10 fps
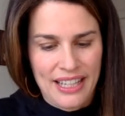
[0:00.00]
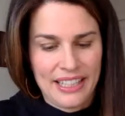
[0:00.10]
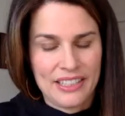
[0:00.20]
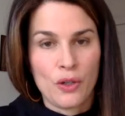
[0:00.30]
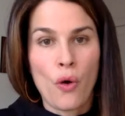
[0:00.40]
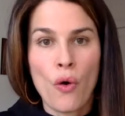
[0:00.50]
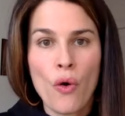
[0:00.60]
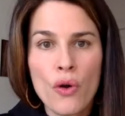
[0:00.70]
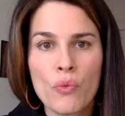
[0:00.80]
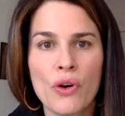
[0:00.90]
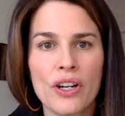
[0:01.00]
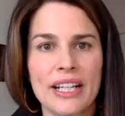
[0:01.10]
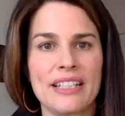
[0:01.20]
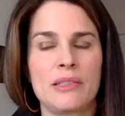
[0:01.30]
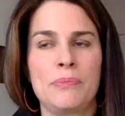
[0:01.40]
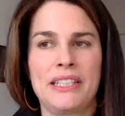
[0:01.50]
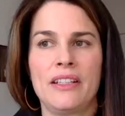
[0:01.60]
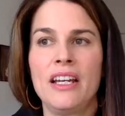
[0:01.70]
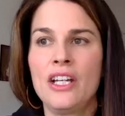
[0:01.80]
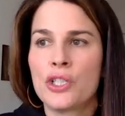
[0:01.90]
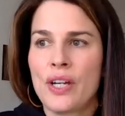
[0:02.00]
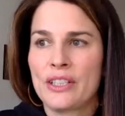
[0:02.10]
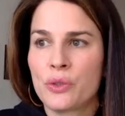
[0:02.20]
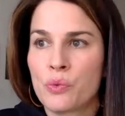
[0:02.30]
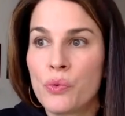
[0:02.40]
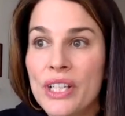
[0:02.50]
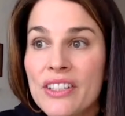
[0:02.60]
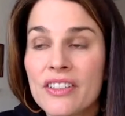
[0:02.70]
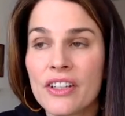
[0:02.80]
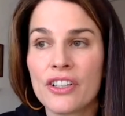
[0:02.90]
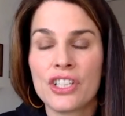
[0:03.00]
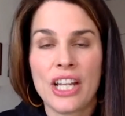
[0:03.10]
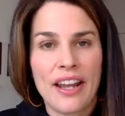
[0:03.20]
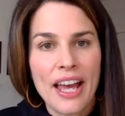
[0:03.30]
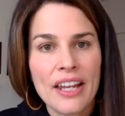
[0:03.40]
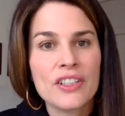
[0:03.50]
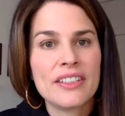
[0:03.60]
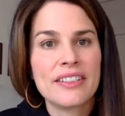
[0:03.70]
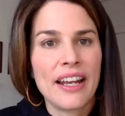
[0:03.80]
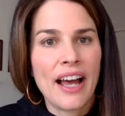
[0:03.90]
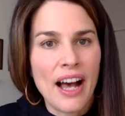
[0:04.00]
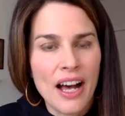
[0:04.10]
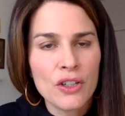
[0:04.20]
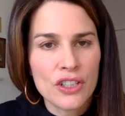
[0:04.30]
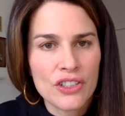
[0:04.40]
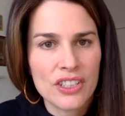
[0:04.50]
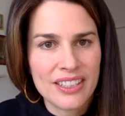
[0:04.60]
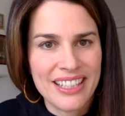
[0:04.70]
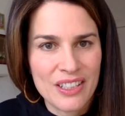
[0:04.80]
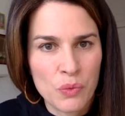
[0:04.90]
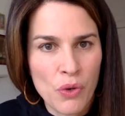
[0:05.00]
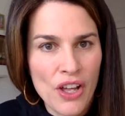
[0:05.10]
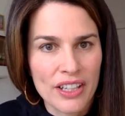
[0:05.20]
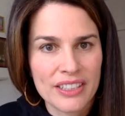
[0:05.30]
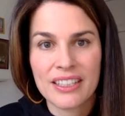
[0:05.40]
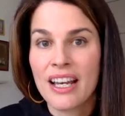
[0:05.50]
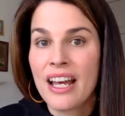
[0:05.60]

And his whole work has been trying to research and understand how consciousness works.